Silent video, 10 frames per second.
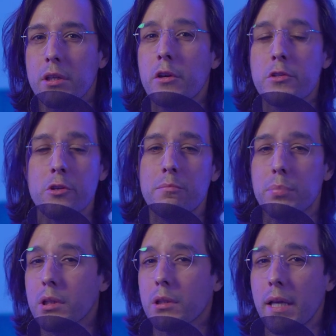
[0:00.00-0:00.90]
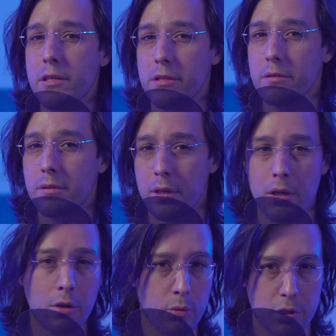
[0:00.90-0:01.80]
can also book a lesson,
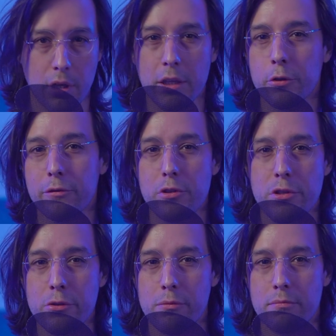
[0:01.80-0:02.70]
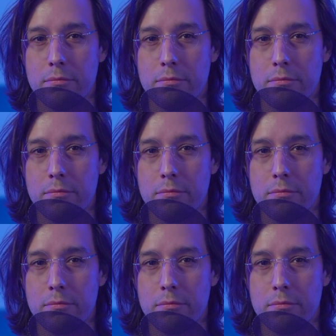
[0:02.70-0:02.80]
which are held over Zoom.